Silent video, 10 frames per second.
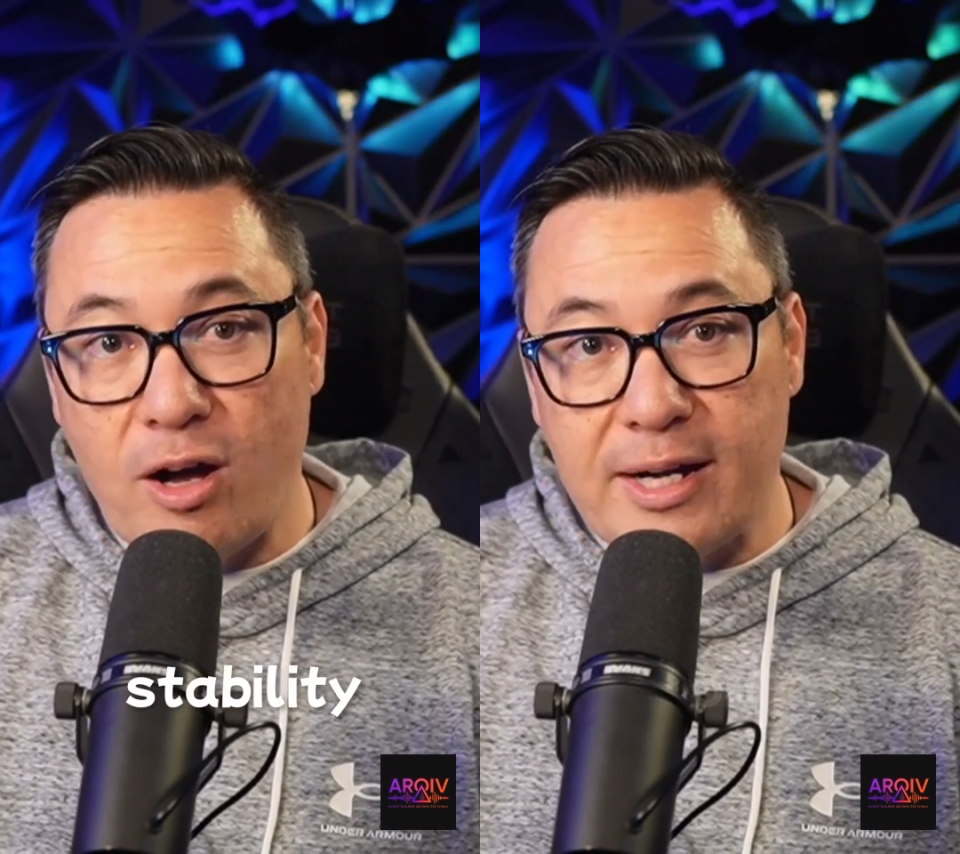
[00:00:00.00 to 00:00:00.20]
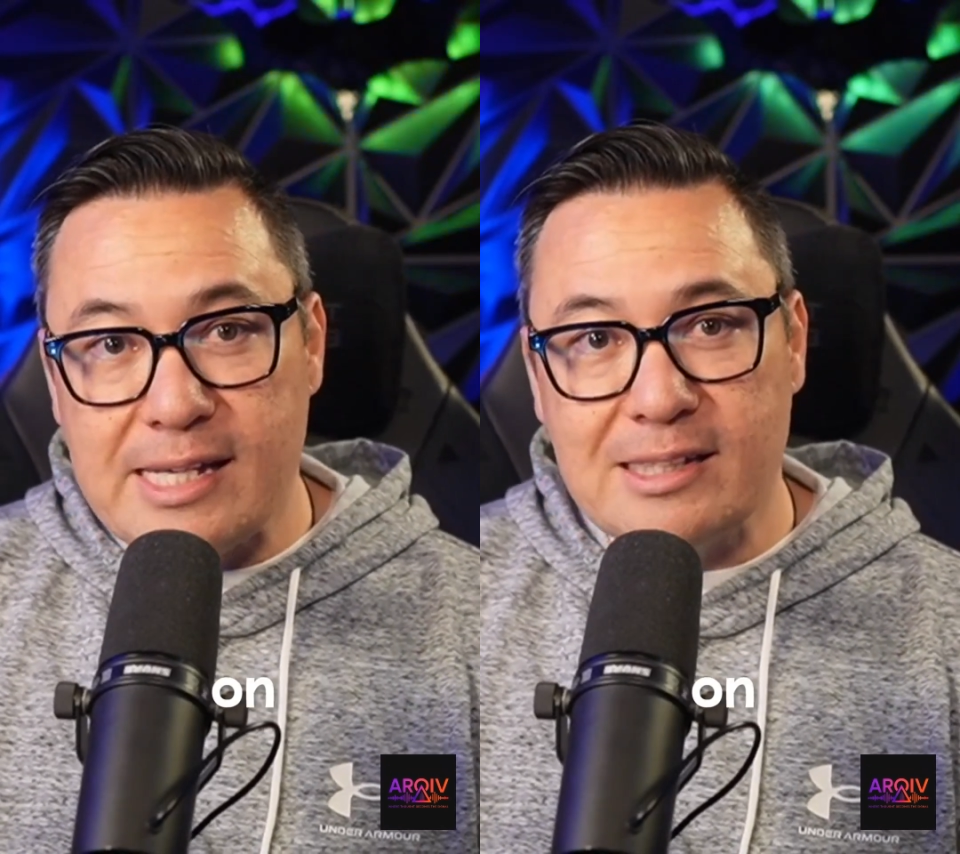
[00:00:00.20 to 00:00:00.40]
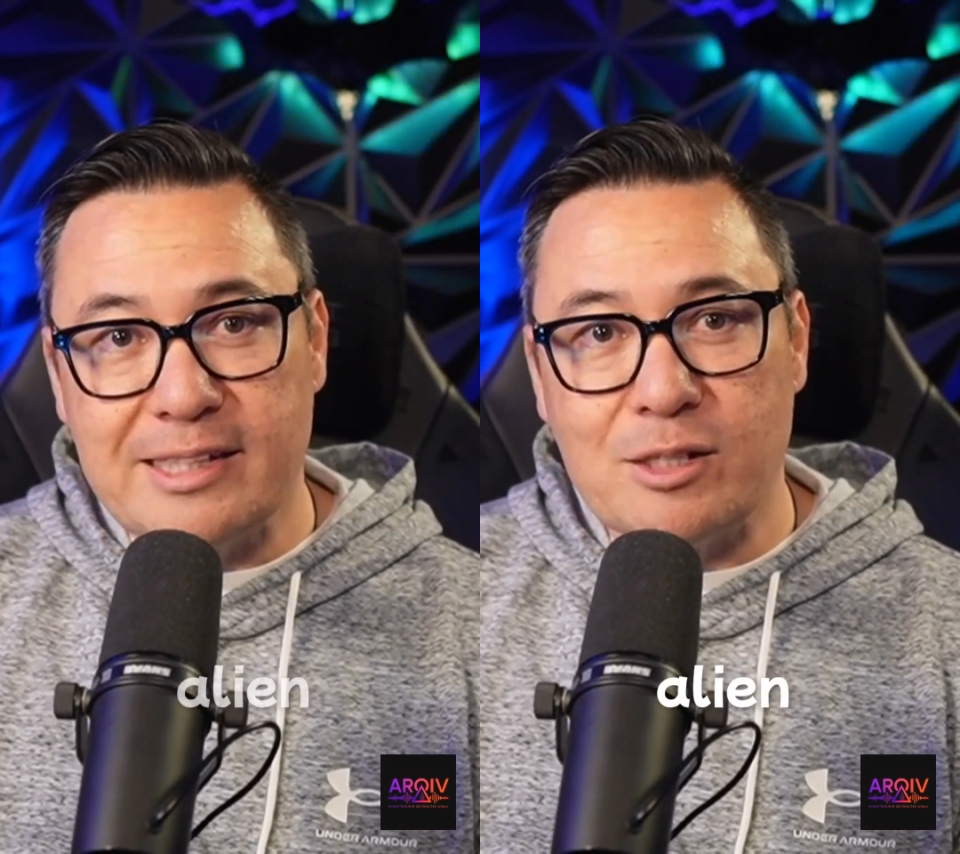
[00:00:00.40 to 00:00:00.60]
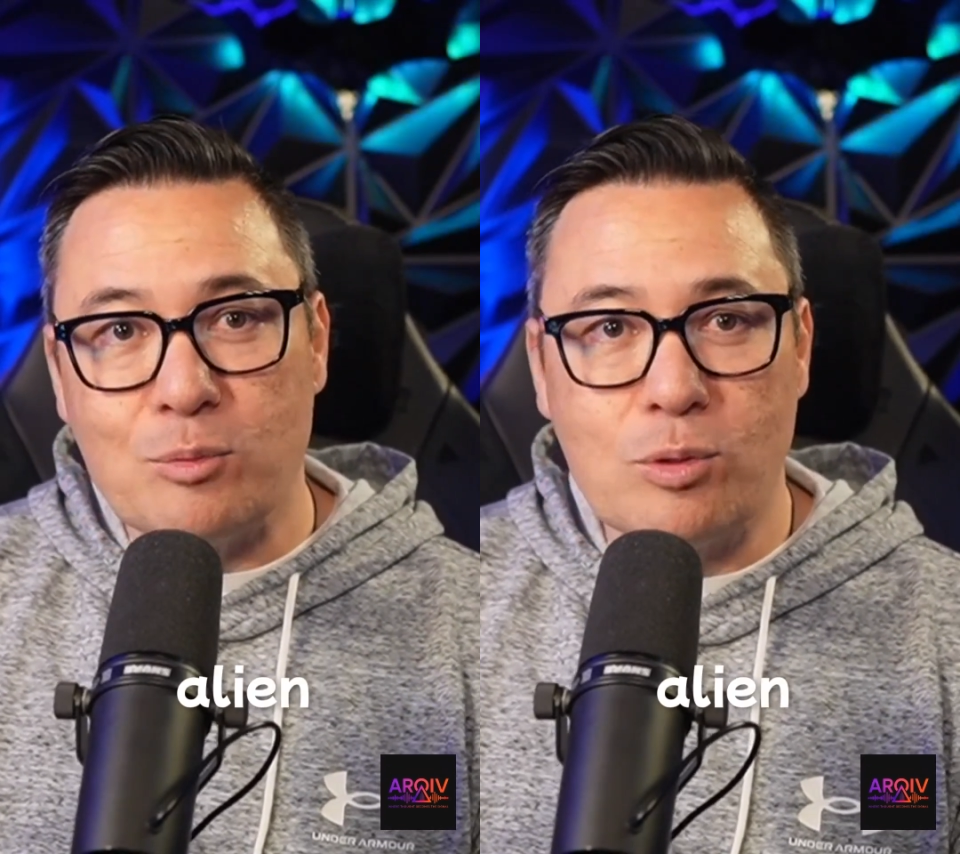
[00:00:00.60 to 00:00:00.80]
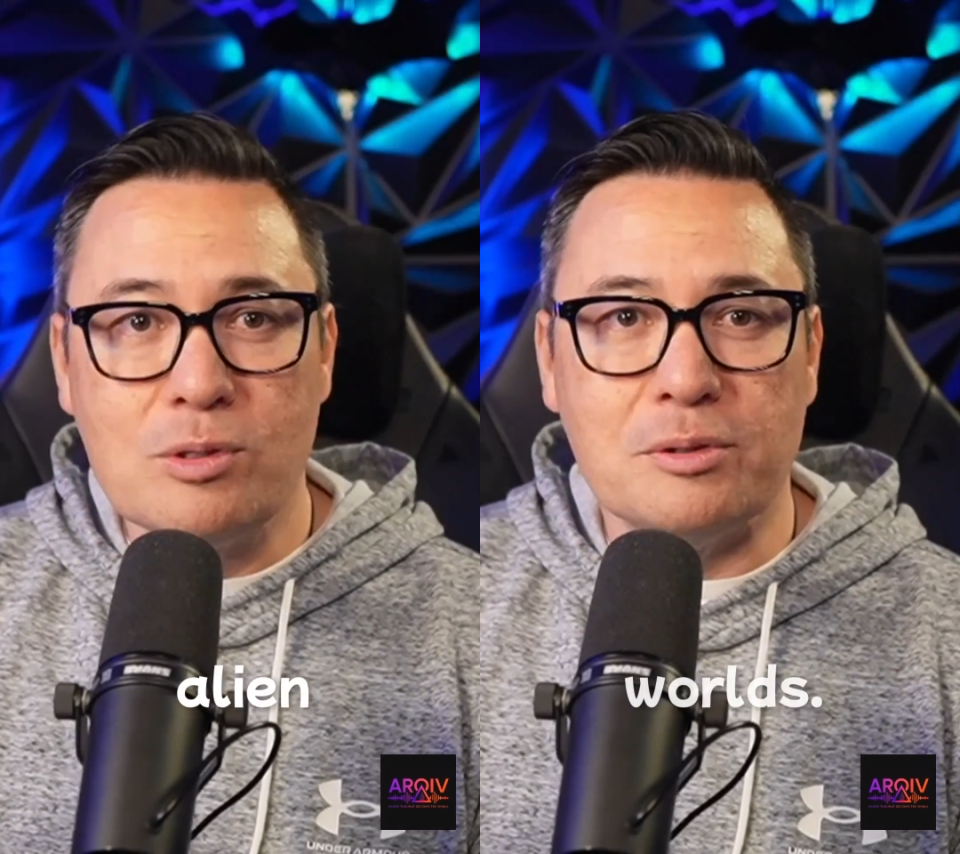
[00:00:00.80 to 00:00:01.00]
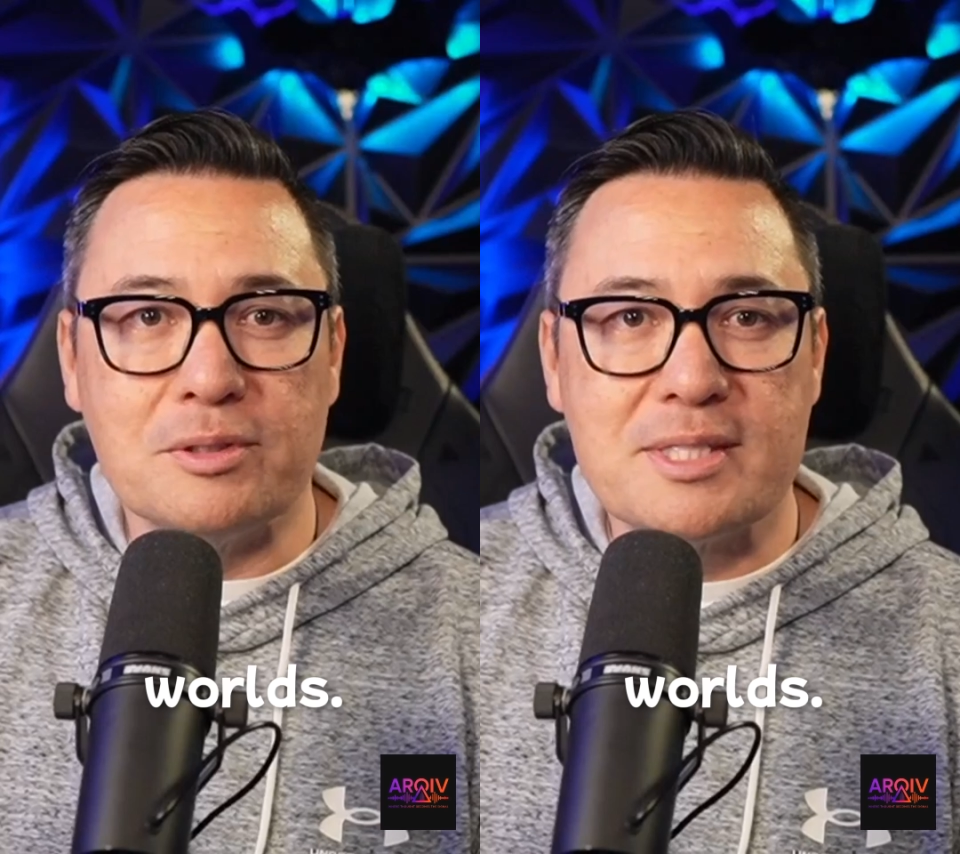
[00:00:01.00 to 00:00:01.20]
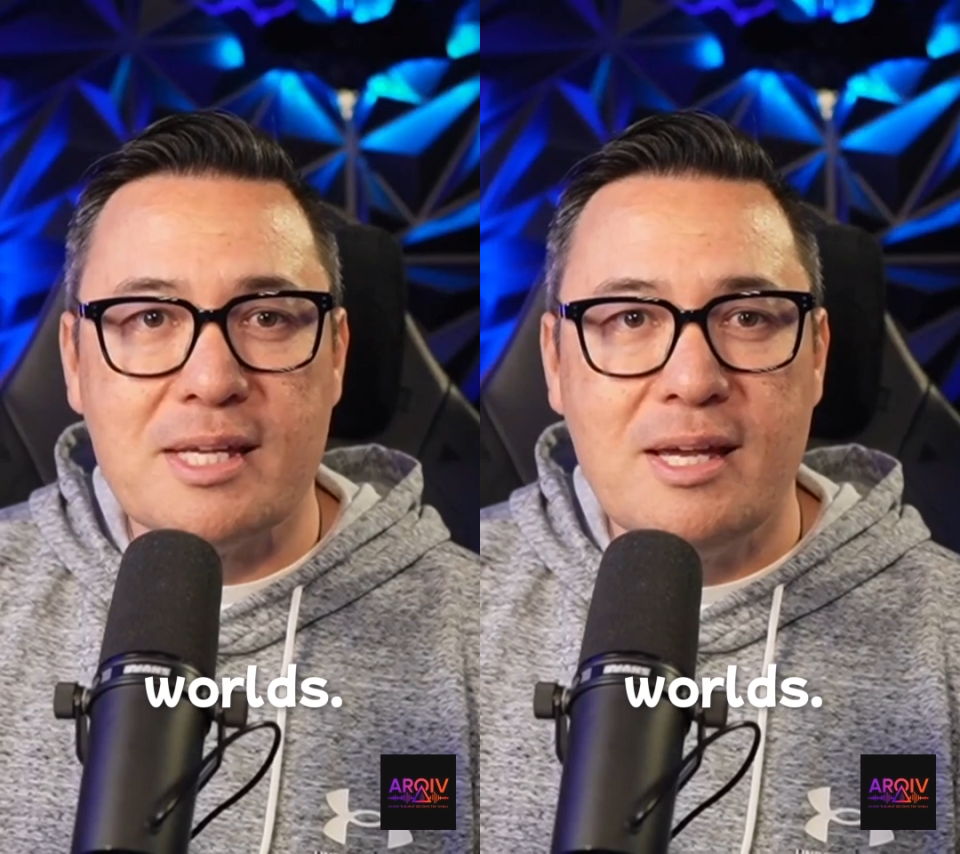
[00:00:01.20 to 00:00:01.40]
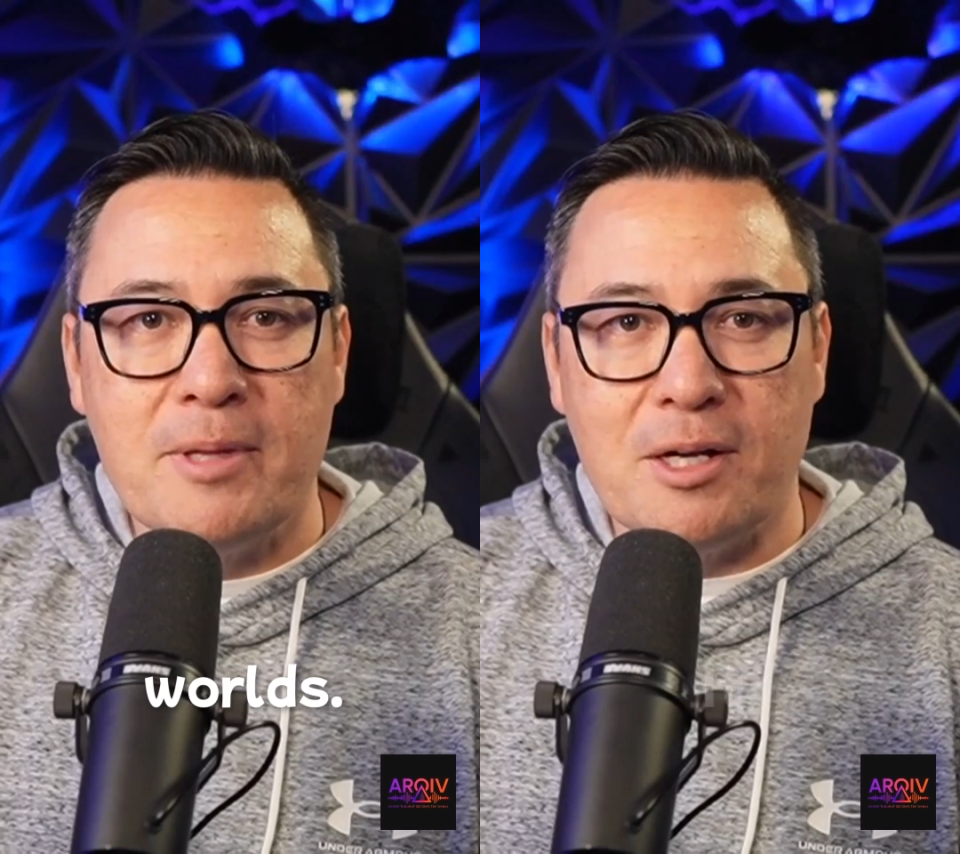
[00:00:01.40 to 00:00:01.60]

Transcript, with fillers: on alien worlds.